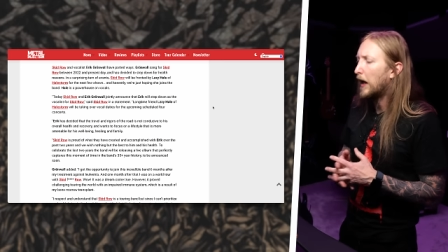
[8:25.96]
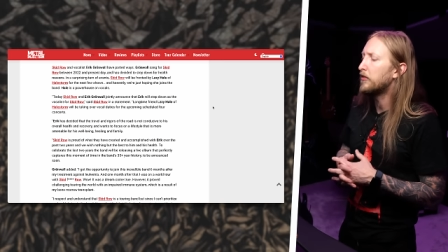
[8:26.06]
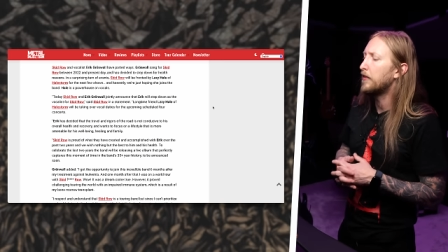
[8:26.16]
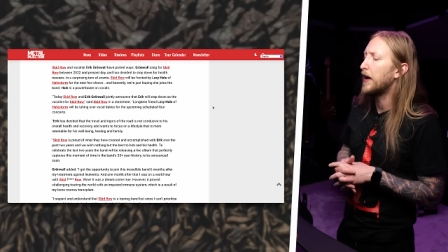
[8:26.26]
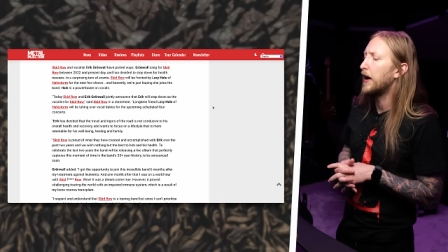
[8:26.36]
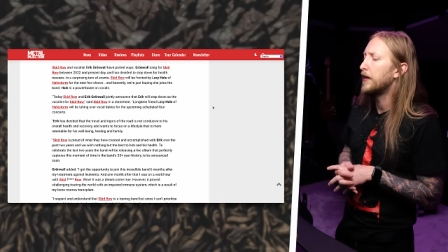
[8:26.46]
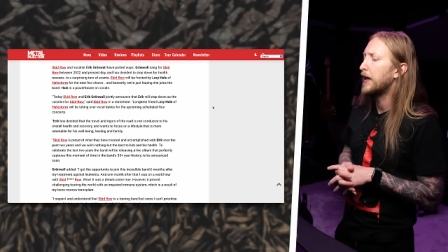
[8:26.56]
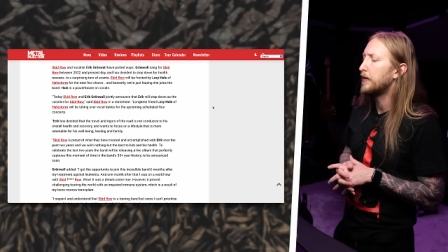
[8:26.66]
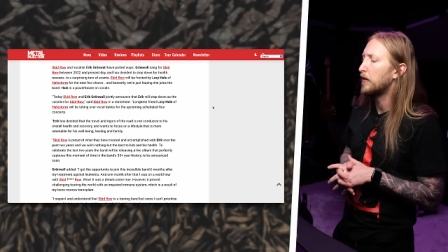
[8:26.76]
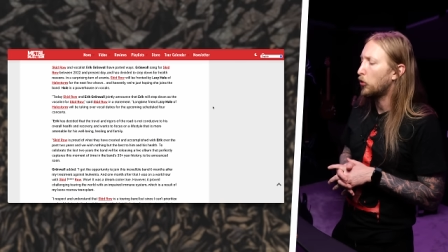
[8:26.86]
has decided
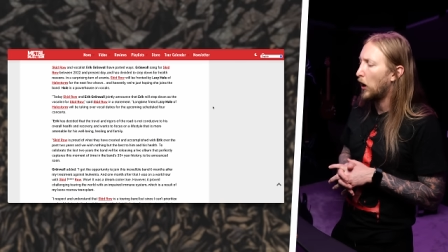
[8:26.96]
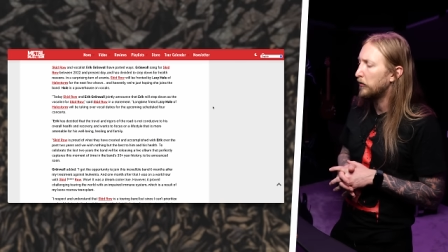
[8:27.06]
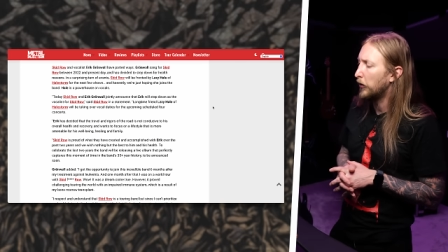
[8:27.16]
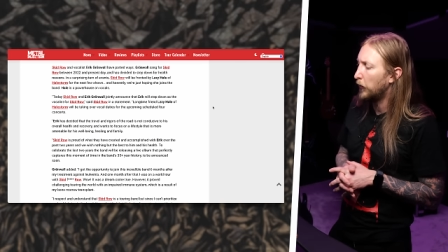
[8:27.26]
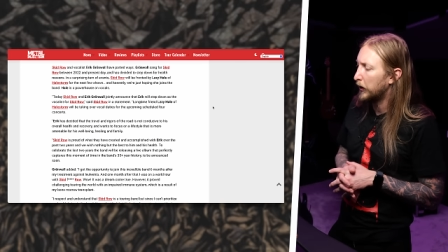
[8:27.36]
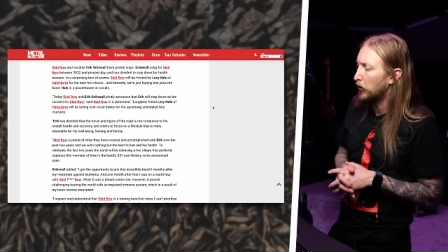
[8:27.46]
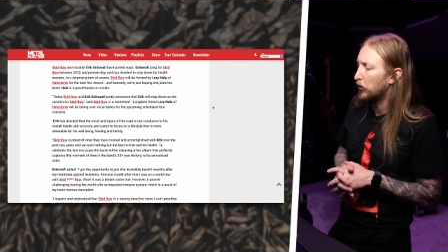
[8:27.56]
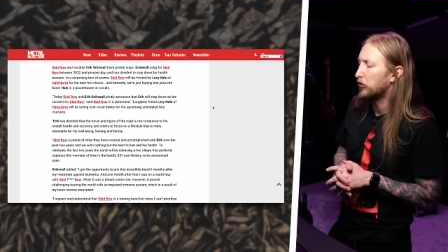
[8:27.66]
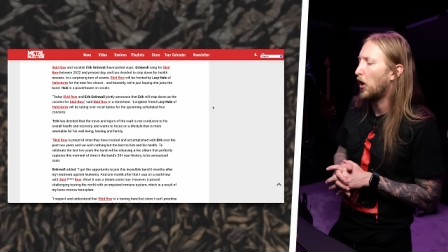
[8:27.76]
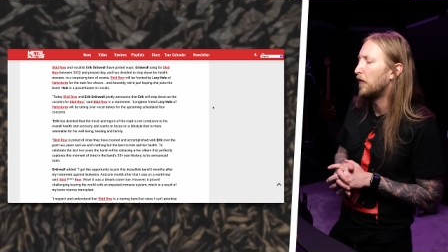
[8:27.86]
that the travel and
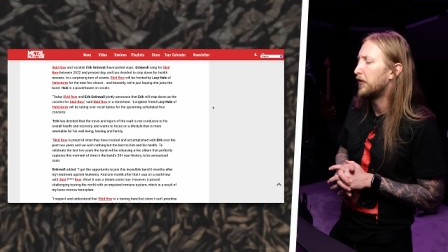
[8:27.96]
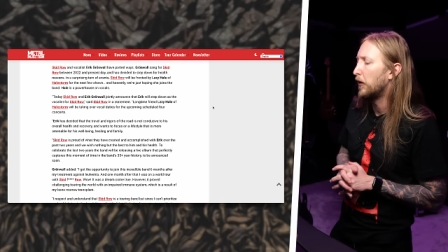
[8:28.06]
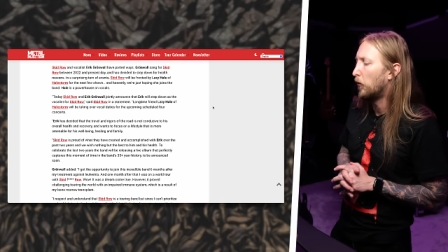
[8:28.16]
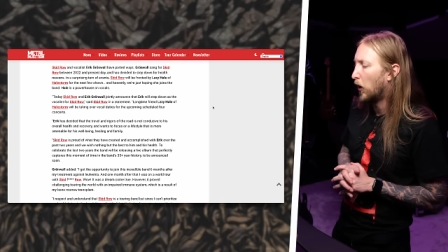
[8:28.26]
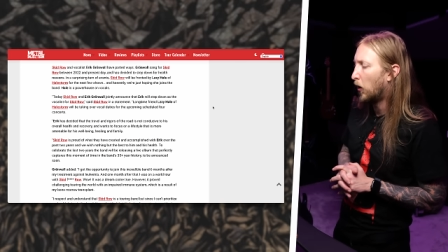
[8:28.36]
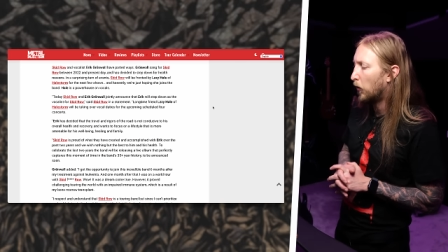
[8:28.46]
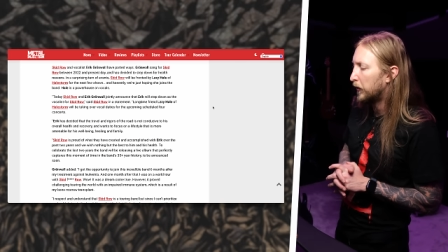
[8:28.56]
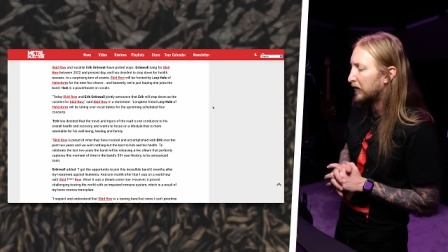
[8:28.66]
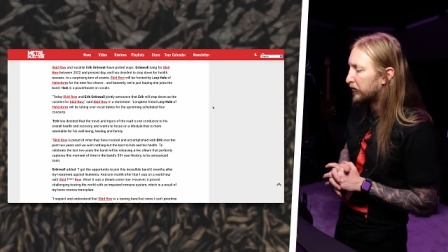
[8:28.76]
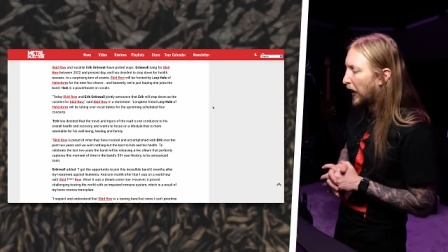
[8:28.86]
rigors of the
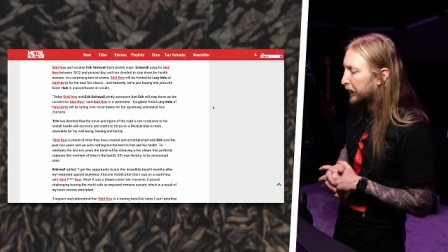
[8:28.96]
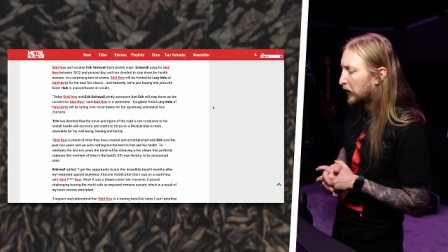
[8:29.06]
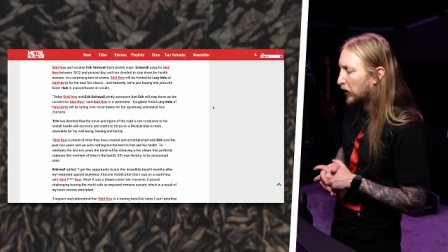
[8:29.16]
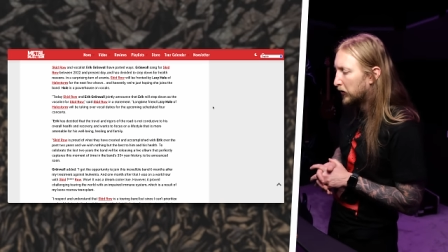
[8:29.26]
road is not